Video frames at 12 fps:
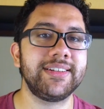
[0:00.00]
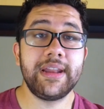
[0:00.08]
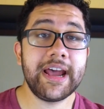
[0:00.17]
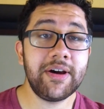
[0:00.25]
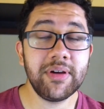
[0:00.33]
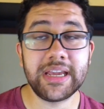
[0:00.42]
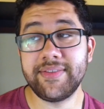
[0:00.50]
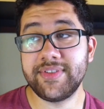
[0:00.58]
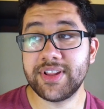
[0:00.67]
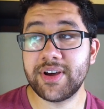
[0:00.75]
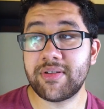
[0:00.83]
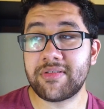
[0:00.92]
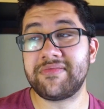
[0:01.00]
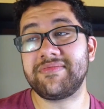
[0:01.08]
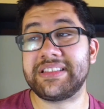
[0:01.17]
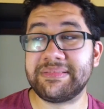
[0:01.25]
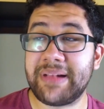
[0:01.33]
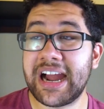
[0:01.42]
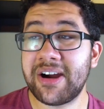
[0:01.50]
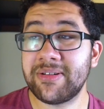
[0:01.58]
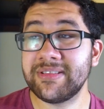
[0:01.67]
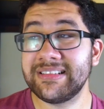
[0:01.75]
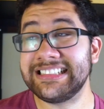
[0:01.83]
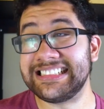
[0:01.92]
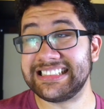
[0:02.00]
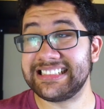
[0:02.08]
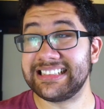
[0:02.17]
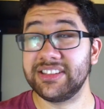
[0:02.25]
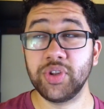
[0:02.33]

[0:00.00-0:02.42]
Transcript: Now, even though the power and